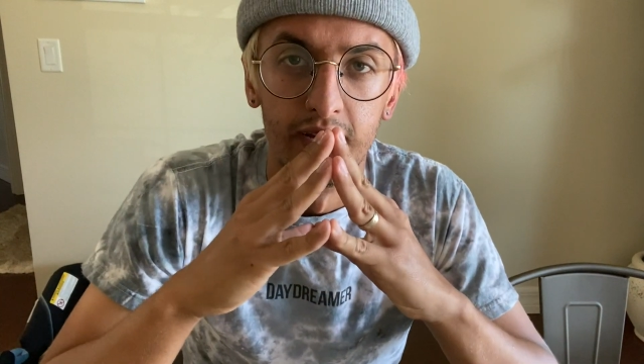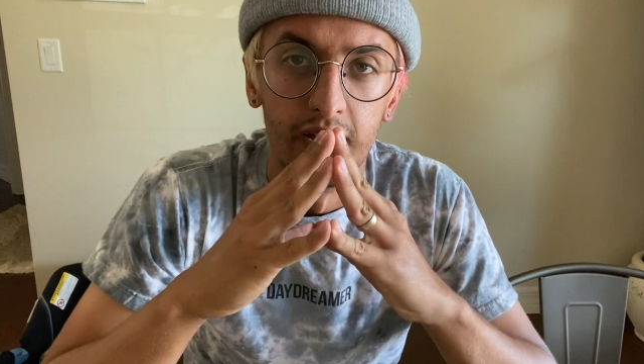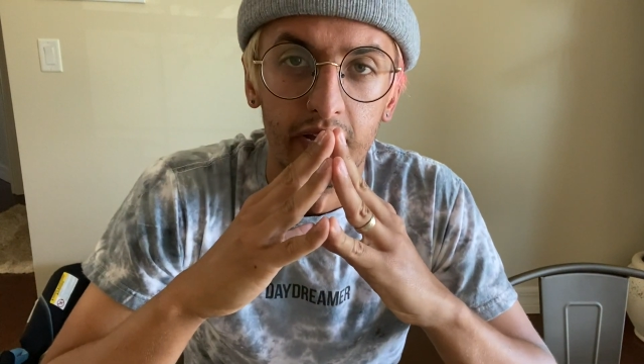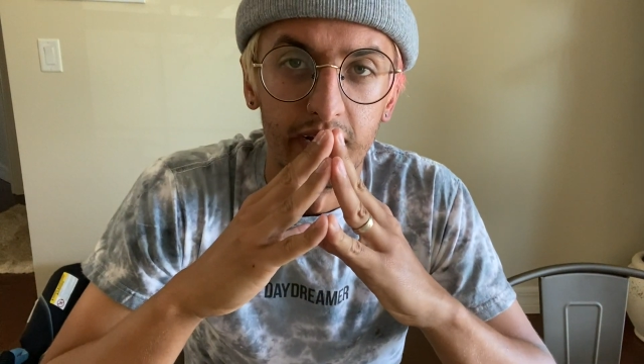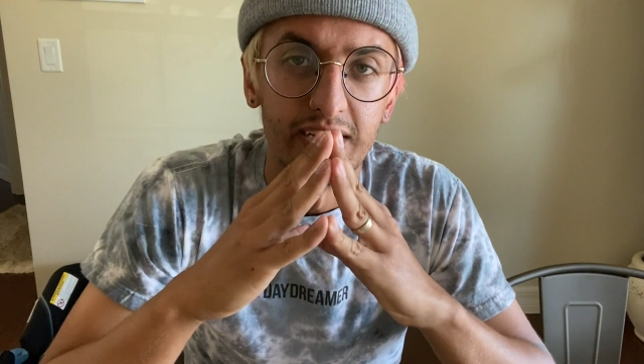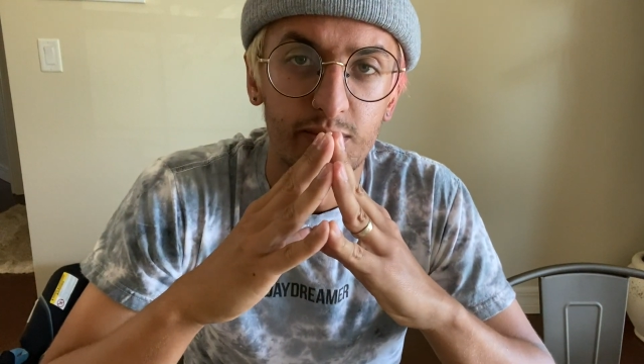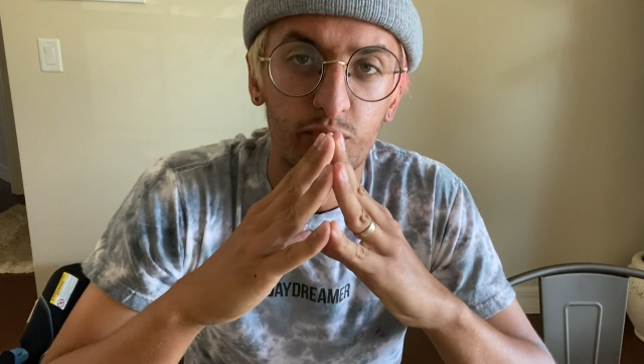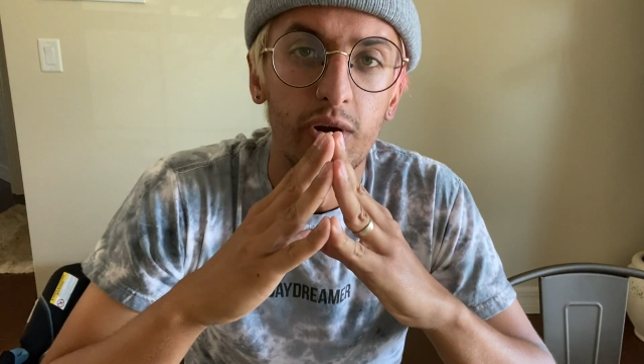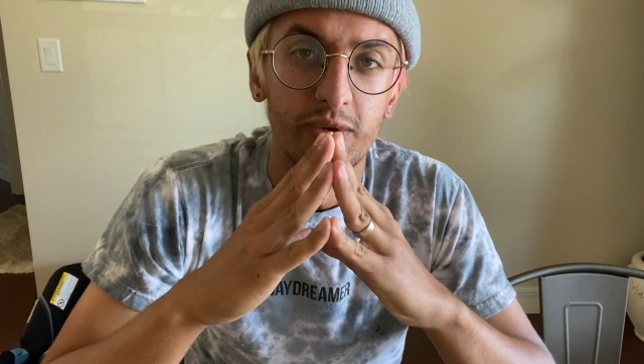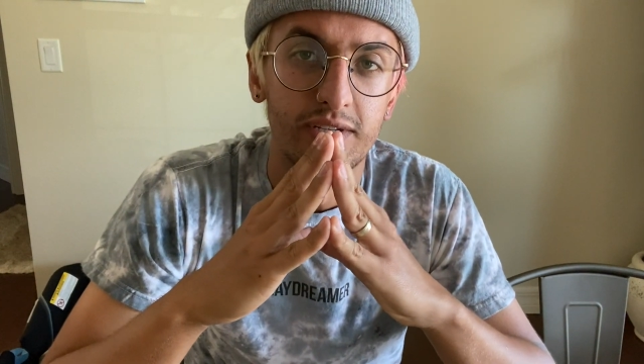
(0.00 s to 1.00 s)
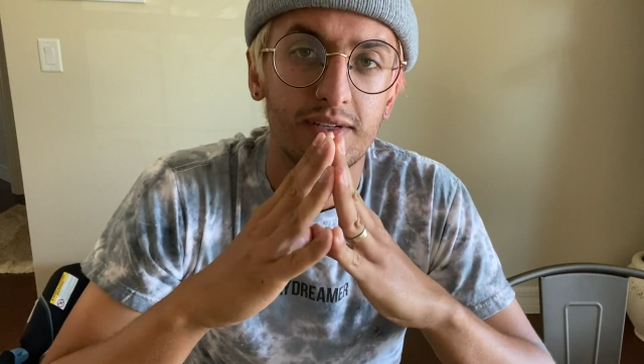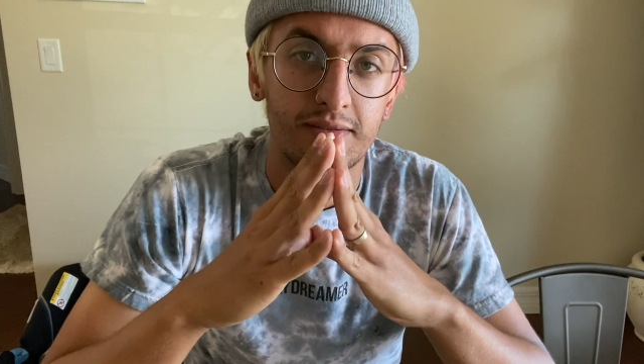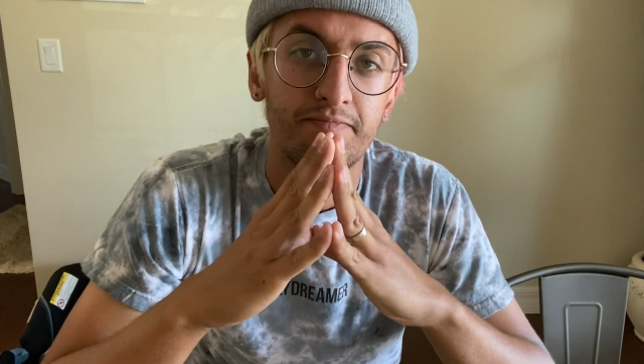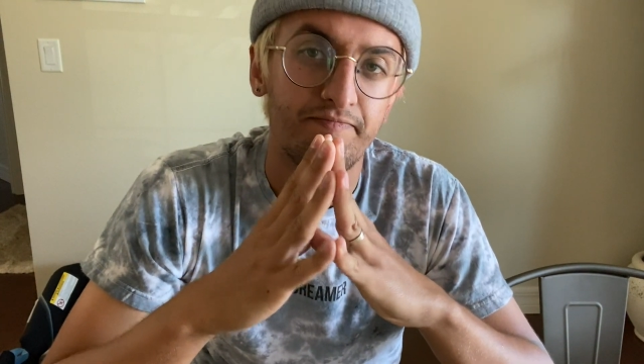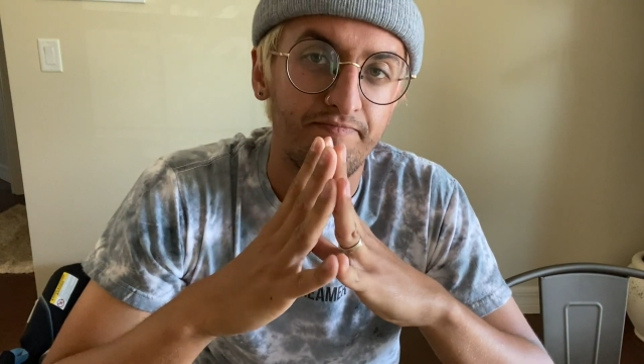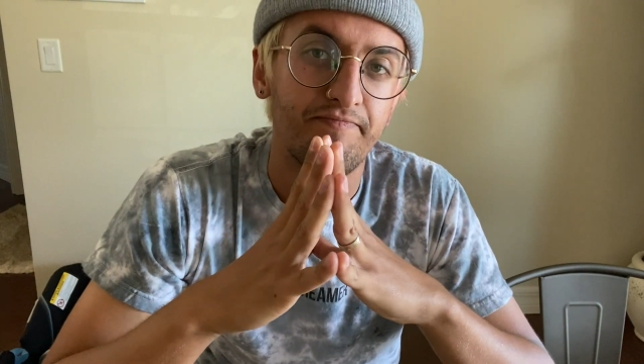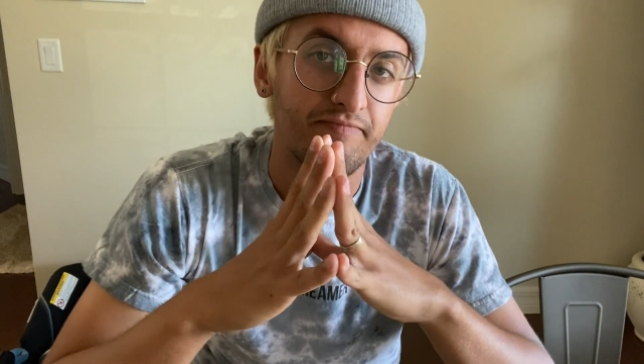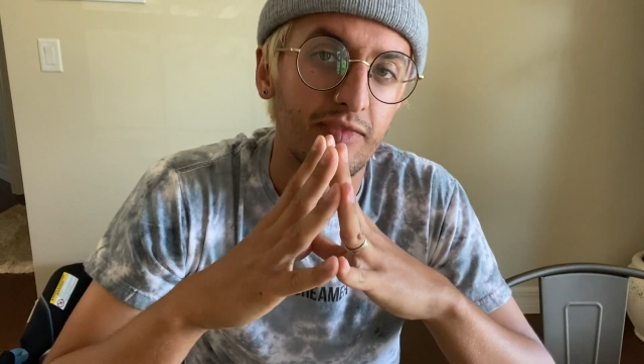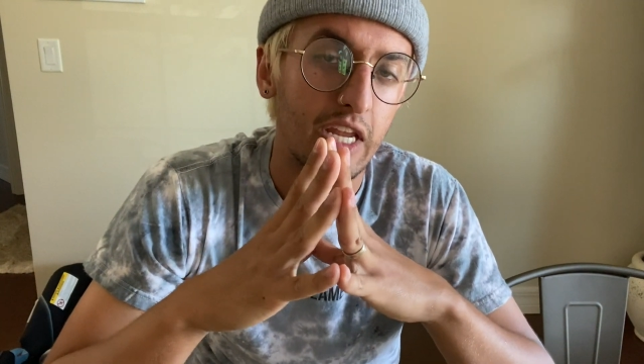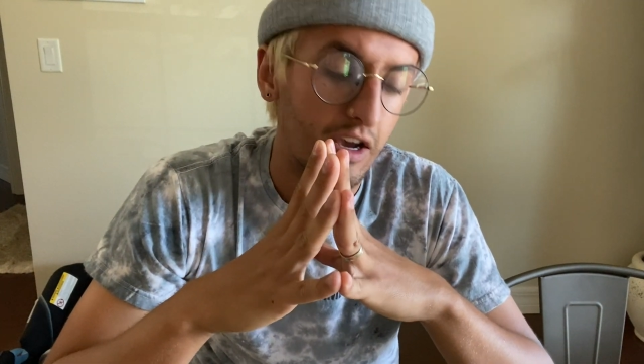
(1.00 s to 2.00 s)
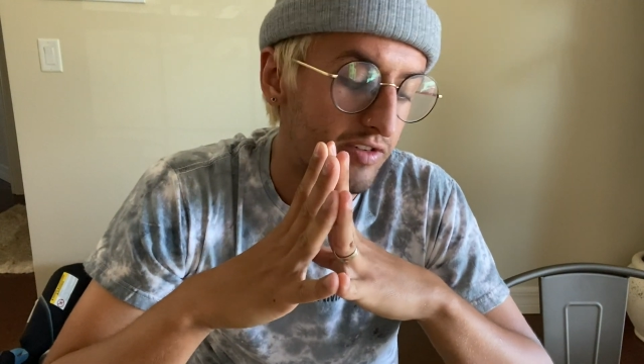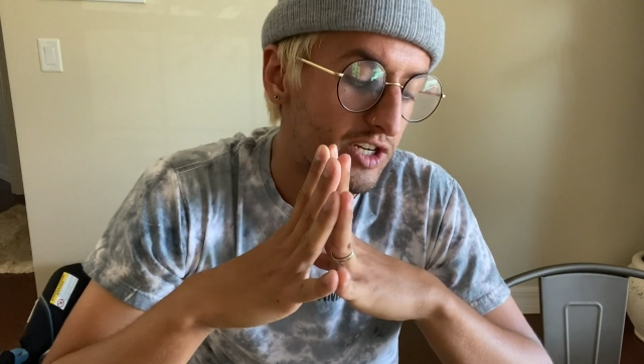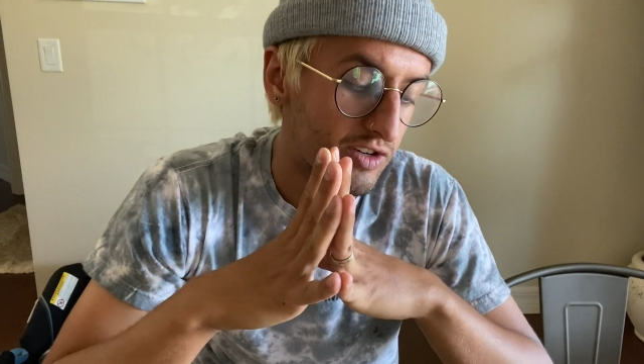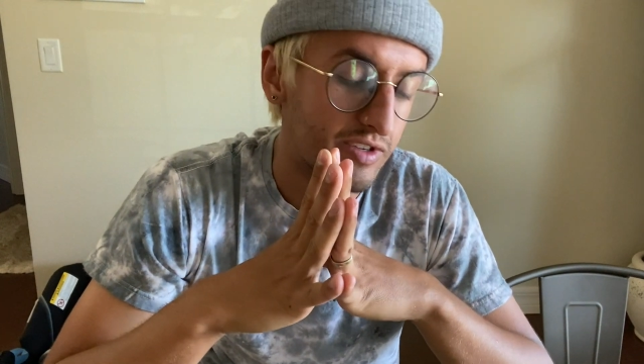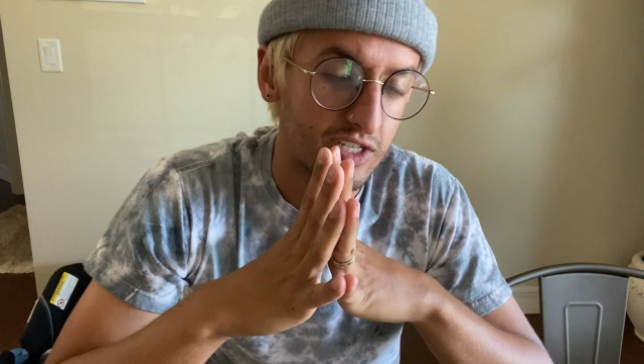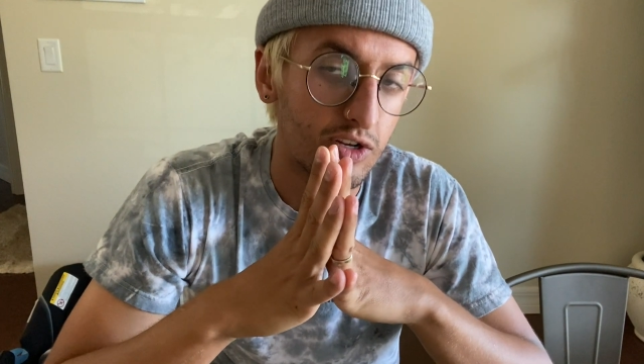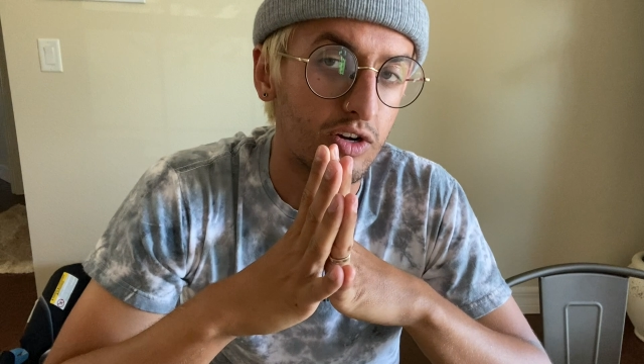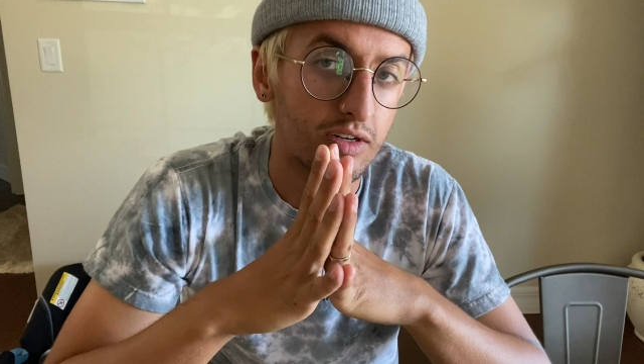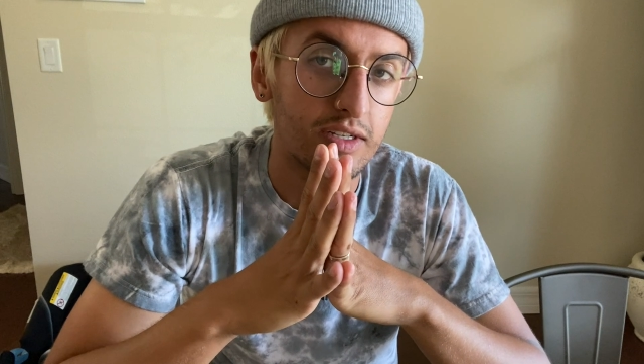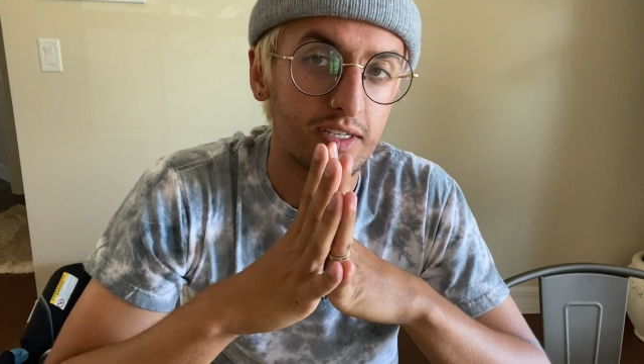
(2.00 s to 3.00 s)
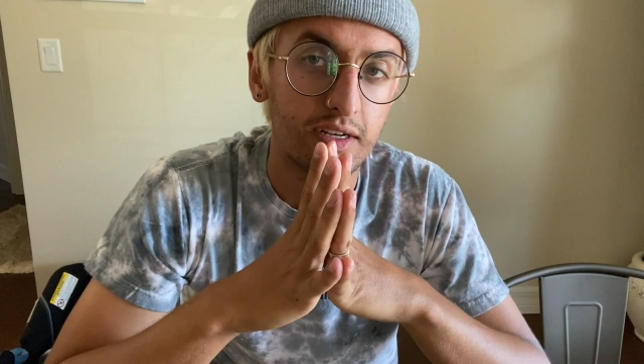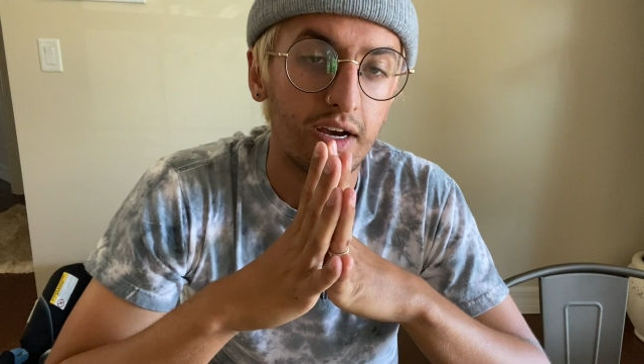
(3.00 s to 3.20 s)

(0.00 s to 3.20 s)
a nice premise of each of his songs.